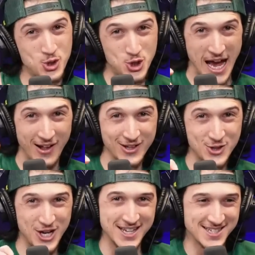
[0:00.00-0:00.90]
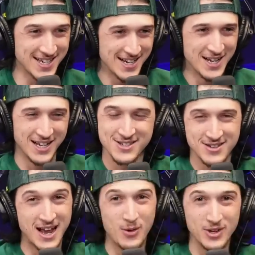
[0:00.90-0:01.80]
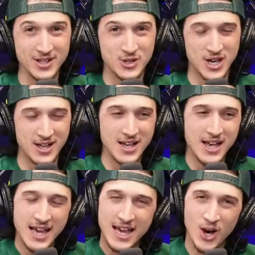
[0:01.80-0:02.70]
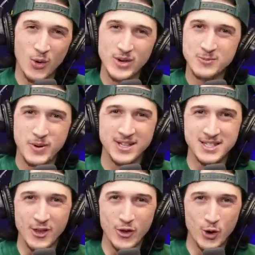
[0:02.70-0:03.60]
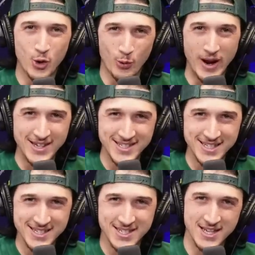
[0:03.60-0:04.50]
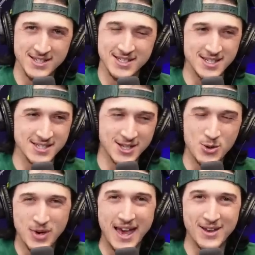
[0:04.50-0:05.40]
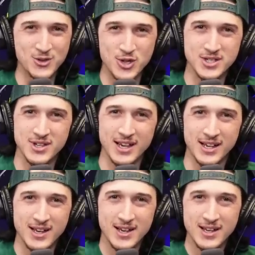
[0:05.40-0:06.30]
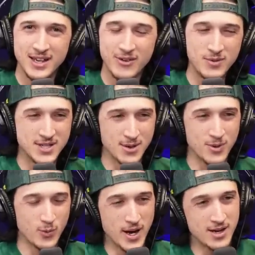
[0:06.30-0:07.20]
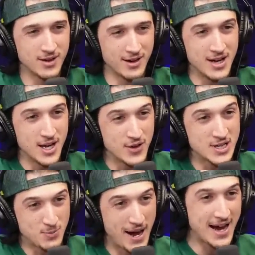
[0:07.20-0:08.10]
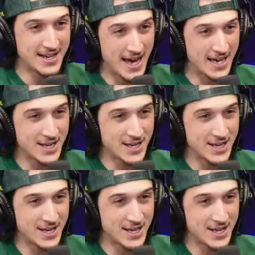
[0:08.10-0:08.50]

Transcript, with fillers: challenges, yeah, because they're not really challenge. He always picks the craziest sentences. Like you can't just like give me something regular. This pancake what,